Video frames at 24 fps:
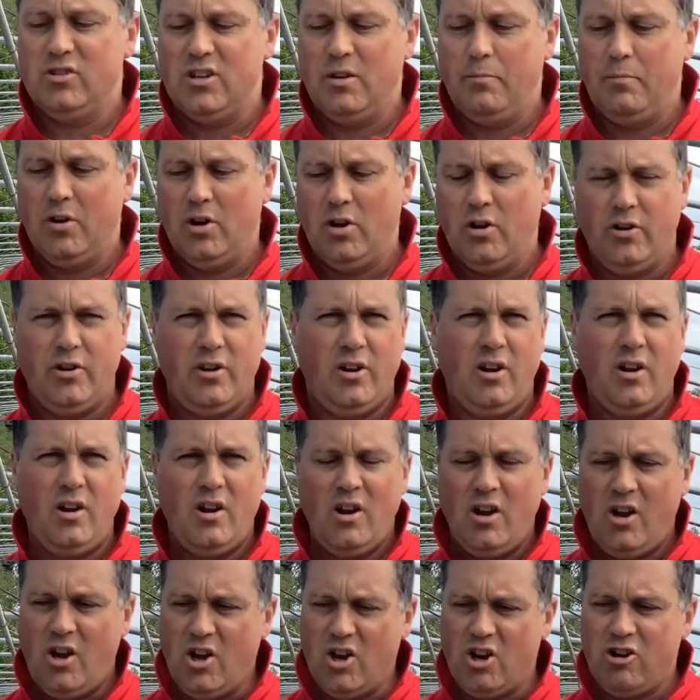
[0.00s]
the border,
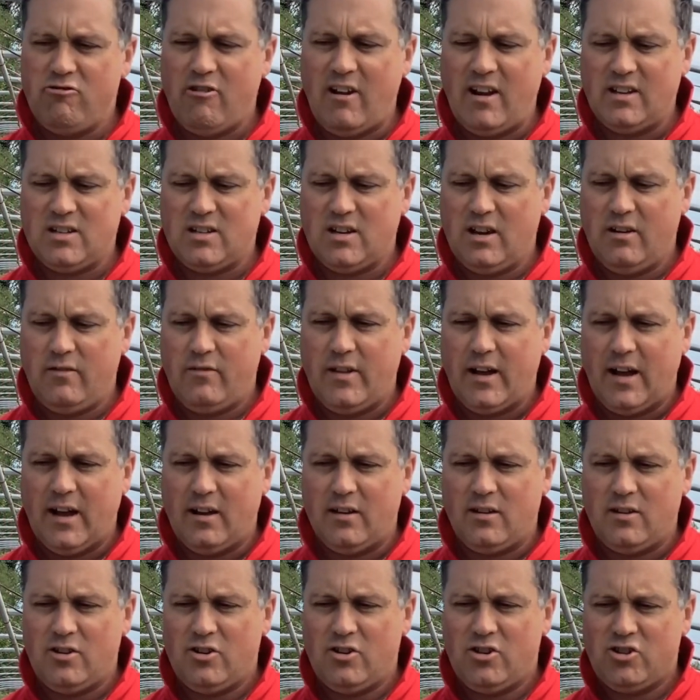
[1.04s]
and great to give that
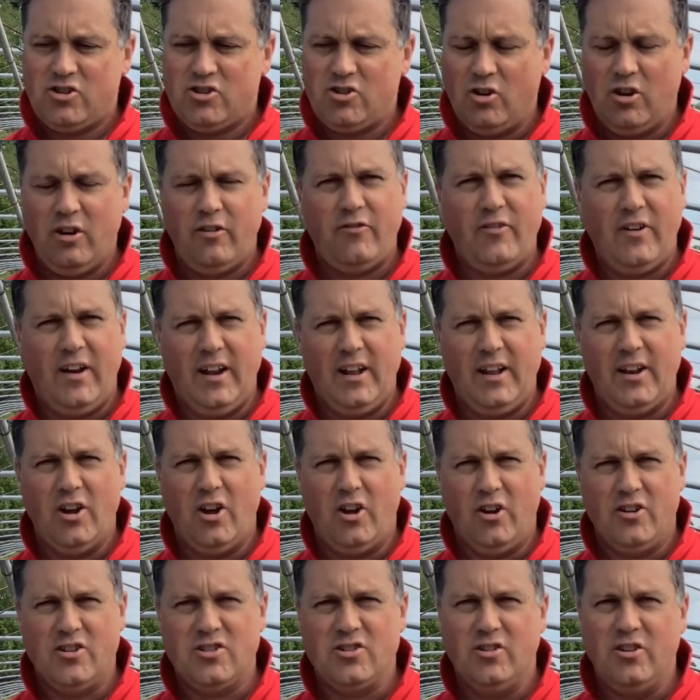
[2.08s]
sunny feeling
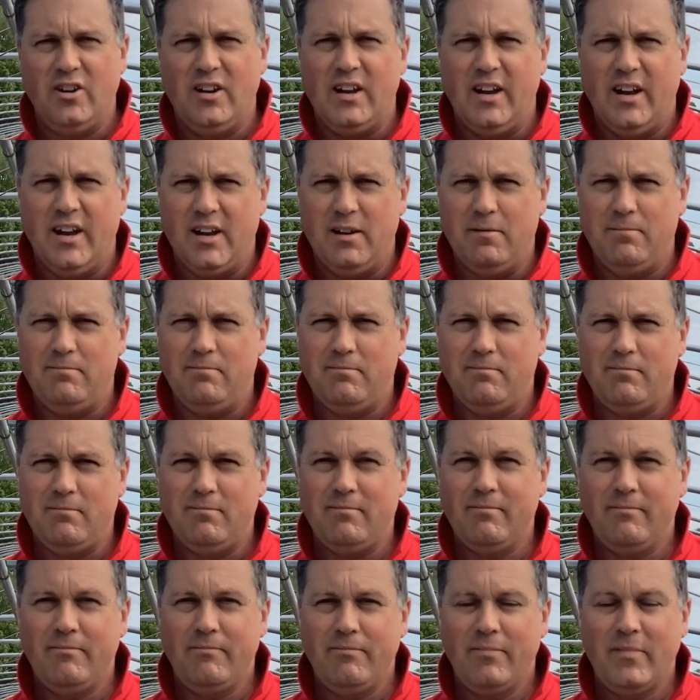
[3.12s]
on a sunny day.
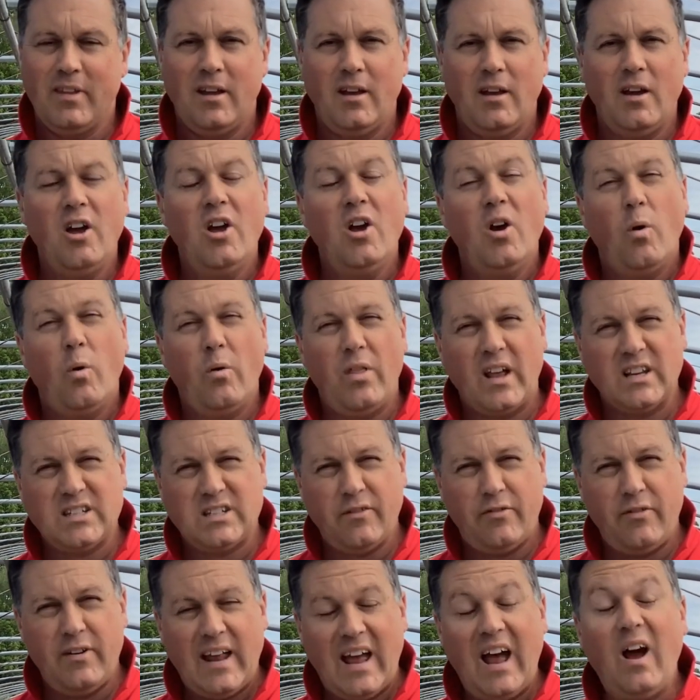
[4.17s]
Well, that's it
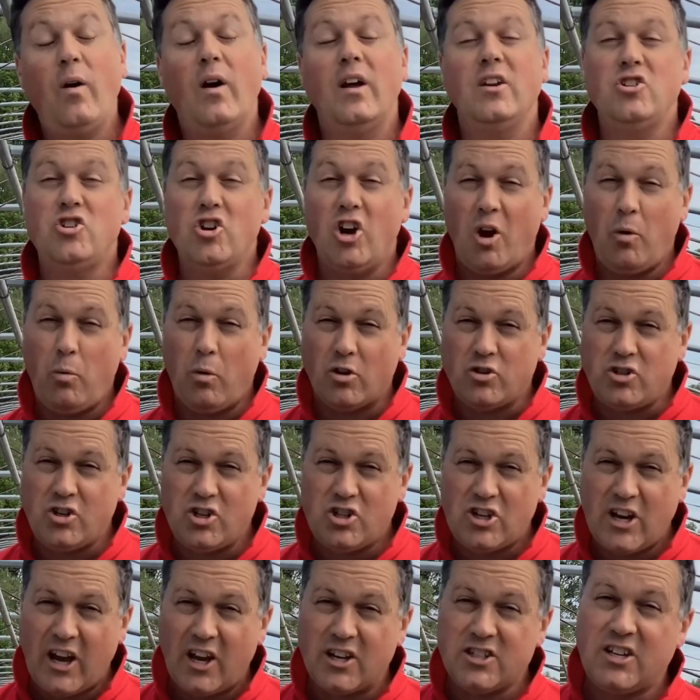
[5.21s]
for now. Enjoy watching
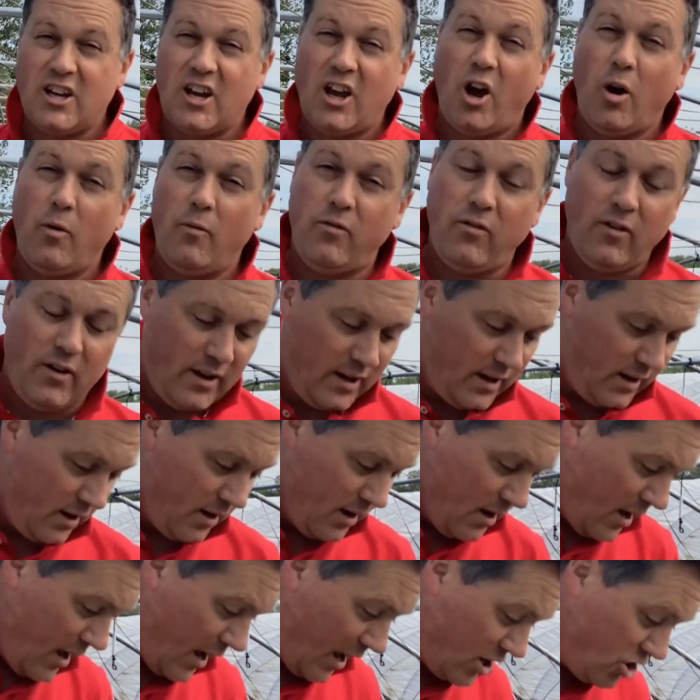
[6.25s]
Chelsea. Hopefully
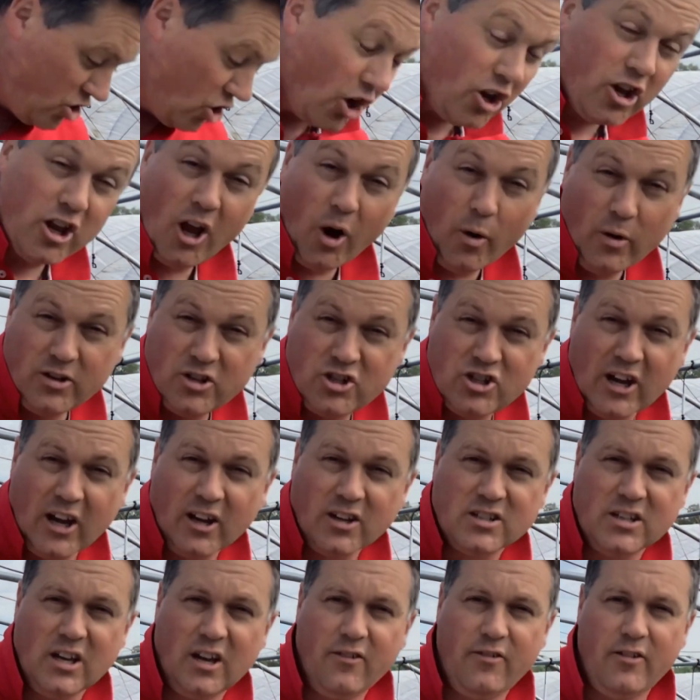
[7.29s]
enjoy going to
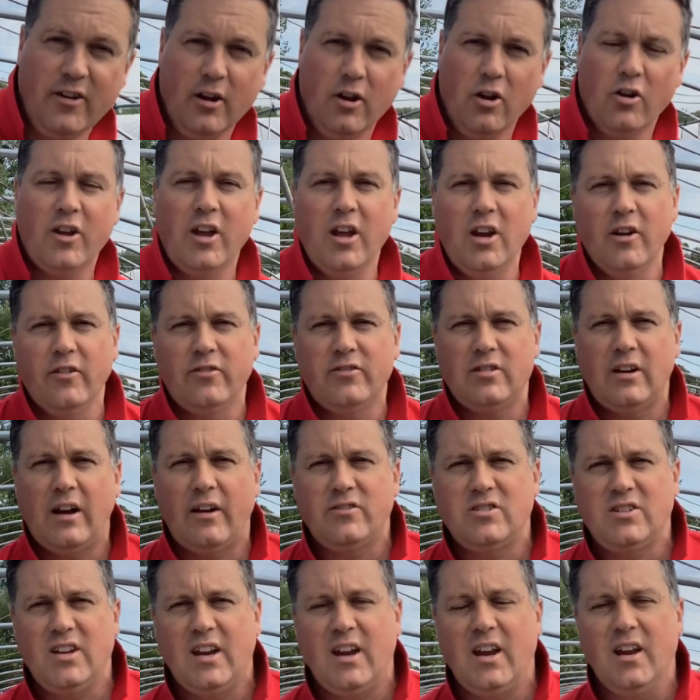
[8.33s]
Chelsea if you're lucky enough to have
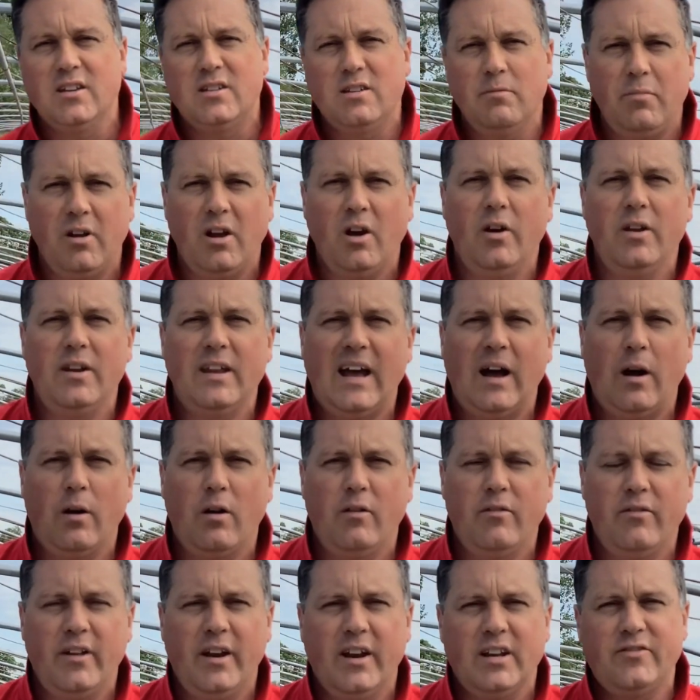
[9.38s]
tickets and be going down
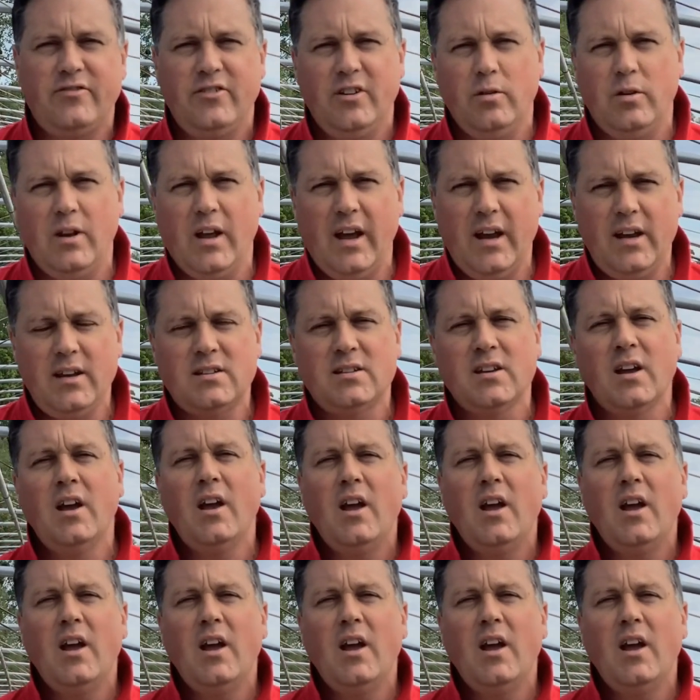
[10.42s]
over the next few days.